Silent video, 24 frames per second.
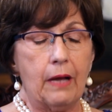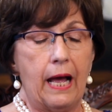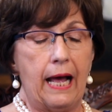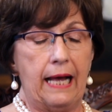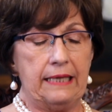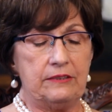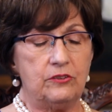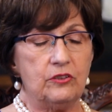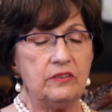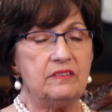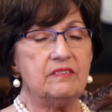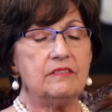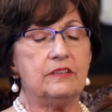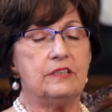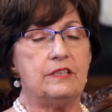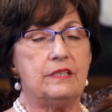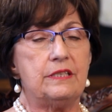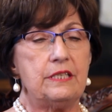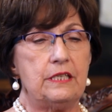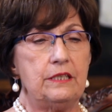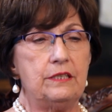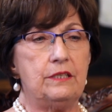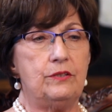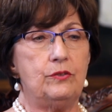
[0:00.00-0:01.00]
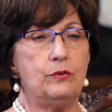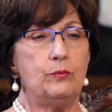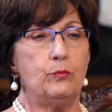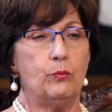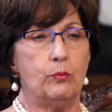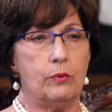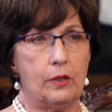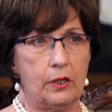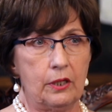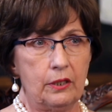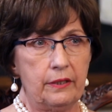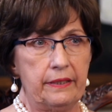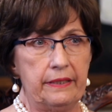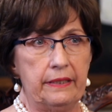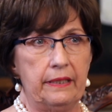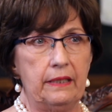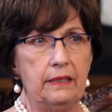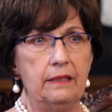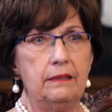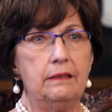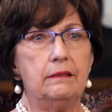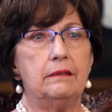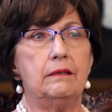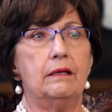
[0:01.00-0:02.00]
I just continued
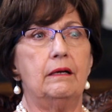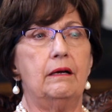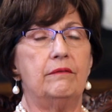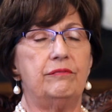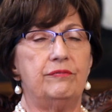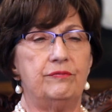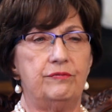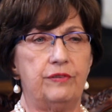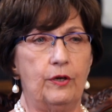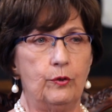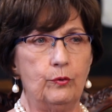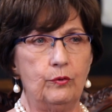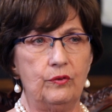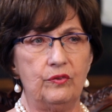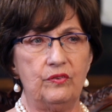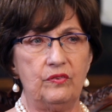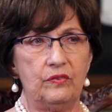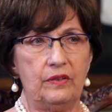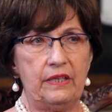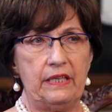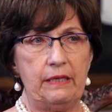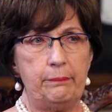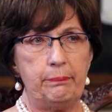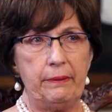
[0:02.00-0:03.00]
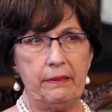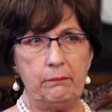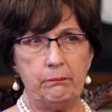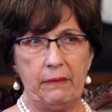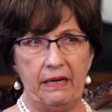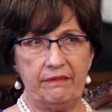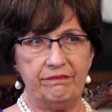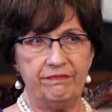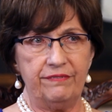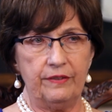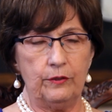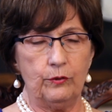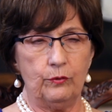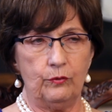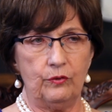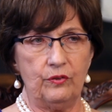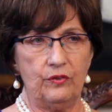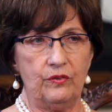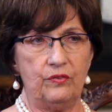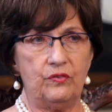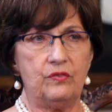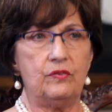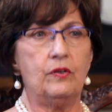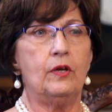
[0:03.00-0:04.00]
working, keeping my
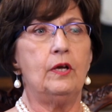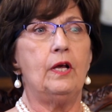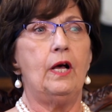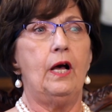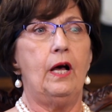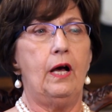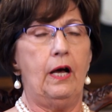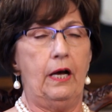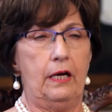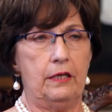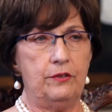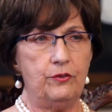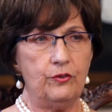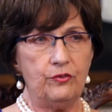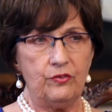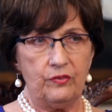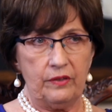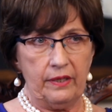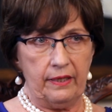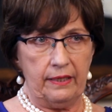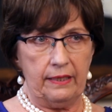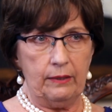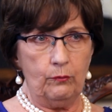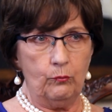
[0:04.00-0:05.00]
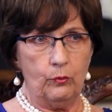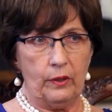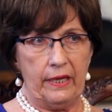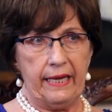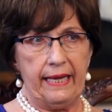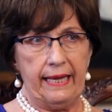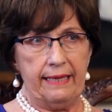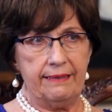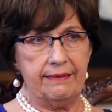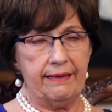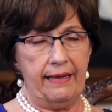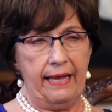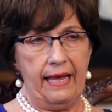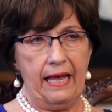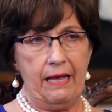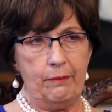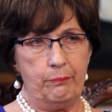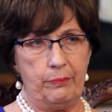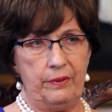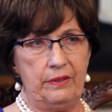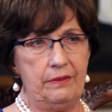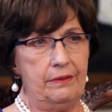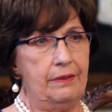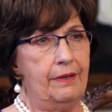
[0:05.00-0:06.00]
focus, understanding what had to
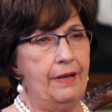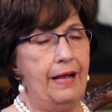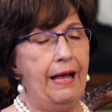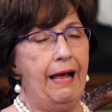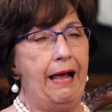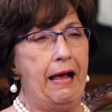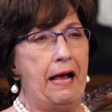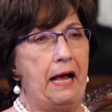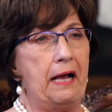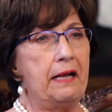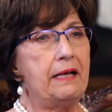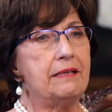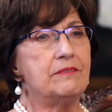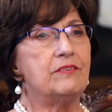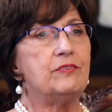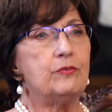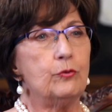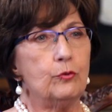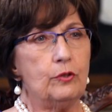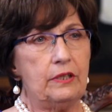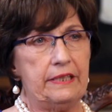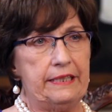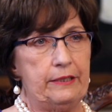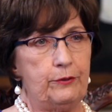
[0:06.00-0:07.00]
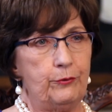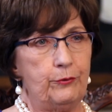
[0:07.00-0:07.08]
happen. I got sorely